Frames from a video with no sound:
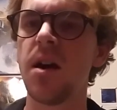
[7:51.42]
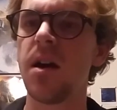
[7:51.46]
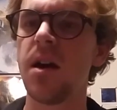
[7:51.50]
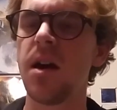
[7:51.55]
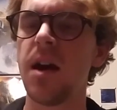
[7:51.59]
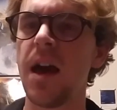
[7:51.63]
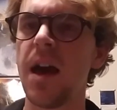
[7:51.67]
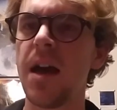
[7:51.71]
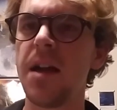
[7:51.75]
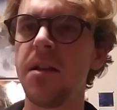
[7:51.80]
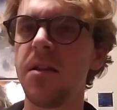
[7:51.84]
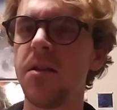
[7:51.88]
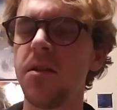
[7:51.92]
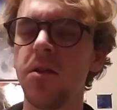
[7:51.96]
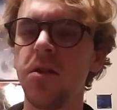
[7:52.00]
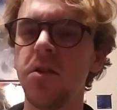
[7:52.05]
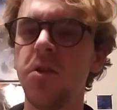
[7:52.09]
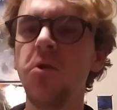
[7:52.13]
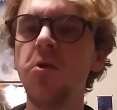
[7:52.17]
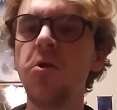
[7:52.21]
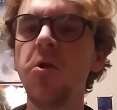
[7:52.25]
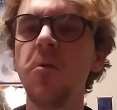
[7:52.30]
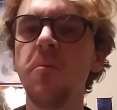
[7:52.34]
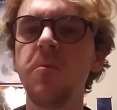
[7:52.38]
And
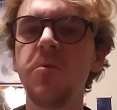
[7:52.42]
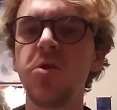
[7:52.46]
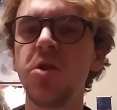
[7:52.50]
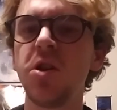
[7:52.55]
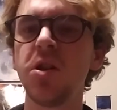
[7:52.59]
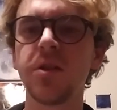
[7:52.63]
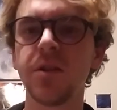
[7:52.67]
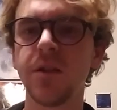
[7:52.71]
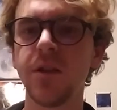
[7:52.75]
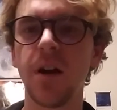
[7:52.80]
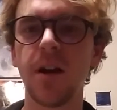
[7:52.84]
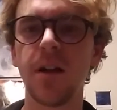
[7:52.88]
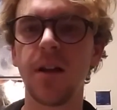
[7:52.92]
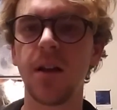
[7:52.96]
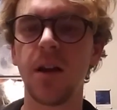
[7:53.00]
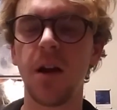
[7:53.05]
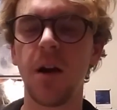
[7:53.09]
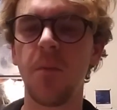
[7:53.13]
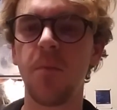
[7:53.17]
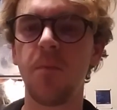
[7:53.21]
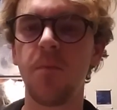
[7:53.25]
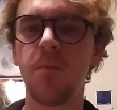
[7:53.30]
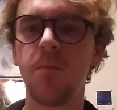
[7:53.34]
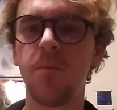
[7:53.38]
YouTube's just not a
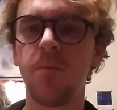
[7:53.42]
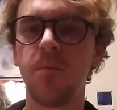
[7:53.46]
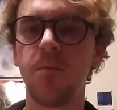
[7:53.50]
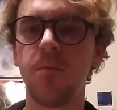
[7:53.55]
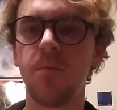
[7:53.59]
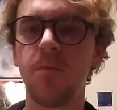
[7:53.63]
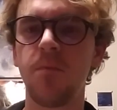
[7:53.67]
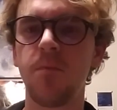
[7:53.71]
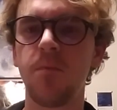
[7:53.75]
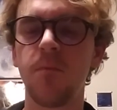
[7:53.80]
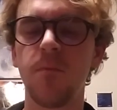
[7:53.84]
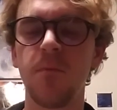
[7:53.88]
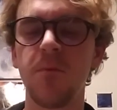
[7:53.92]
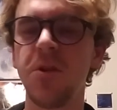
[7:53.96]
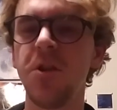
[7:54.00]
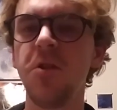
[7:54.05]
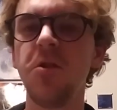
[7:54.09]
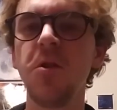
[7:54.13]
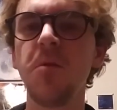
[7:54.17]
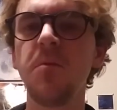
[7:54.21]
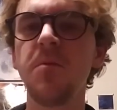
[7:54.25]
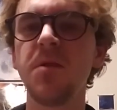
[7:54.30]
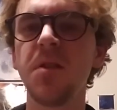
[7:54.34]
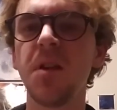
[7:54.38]

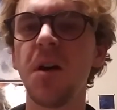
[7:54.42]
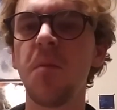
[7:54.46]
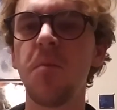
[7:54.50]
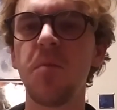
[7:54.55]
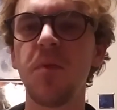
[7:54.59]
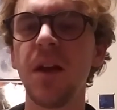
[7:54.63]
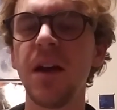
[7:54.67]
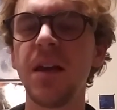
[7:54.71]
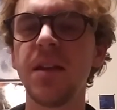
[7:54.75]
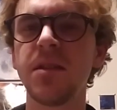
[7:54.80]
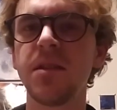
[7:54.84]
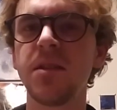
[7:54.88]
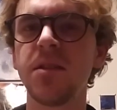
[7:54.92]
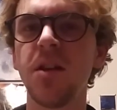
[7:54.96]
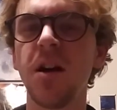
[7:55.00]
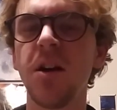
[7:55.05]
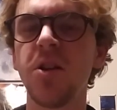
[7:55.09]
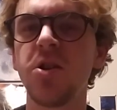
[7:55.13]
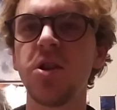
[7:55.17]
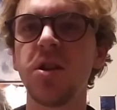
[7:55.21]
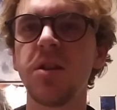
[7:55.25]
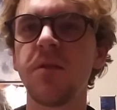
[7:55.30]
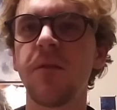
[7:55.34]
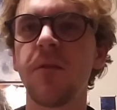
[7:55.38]
YouTube's a place not
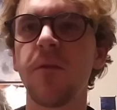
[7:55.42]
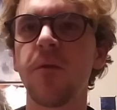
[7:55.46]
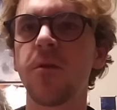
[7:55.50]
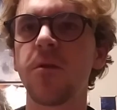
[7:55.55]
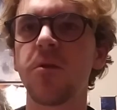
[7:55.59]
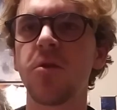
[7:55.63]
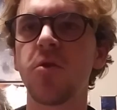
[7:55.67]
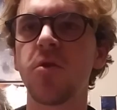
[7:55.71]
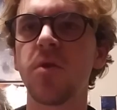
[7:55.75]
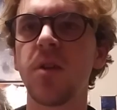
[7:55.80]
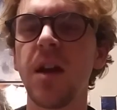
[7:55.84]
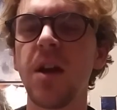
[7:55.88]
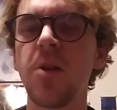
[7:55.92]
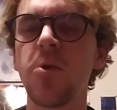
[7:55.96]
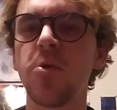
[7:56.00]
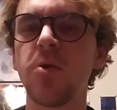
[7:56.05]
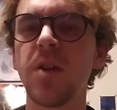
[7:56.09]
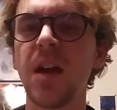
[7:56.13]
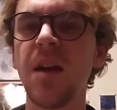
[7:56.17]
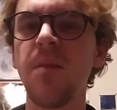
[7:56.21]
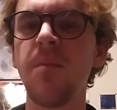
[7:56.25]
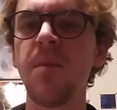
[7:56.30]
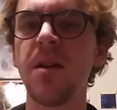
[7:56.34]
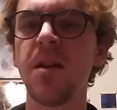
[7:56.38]
just for
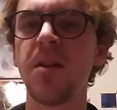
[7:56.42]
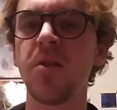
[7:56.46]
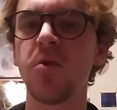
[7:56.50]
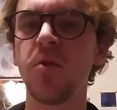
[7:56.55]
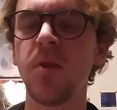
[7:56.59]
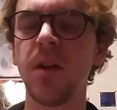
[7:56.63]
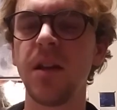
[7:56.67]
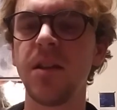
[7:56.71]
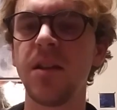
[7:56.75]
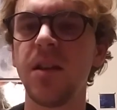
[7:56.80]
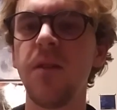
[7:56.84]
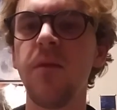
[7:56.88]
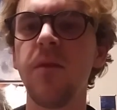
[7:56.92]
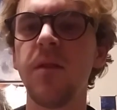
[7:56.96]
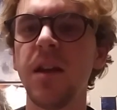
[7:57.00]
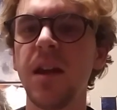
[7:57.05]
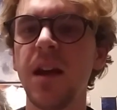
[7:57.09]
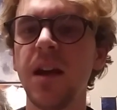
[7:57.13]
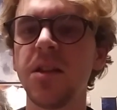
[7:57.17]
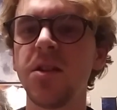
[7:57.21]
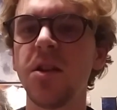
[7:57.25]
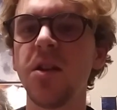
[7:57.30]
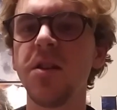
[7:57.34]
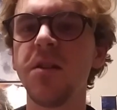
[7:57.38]
entertainment and creativity,
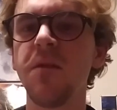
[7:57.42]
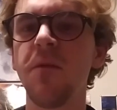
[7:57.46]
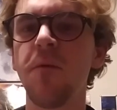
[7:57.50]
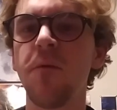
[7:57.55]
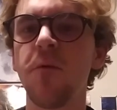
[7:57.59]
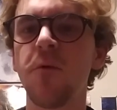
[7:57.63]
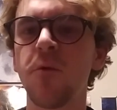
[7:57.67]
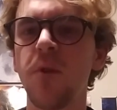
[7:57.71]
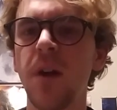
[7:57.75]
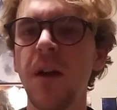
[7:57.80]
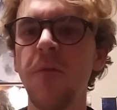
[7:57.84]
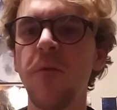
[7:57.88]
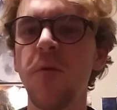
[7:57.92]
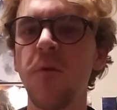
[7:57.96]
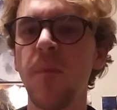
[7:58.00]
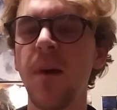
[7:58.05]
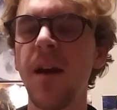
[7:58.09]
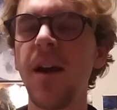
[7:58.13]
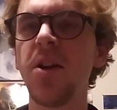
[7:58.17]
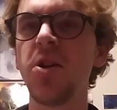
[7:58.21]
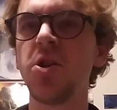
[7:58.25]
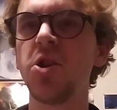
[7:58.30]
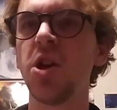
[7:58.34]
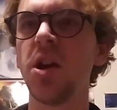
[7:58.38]
it's also for
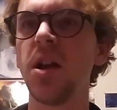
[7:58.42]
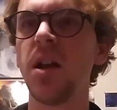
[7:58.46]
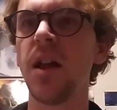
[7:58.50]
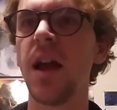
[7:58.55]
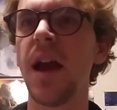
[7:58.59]
information.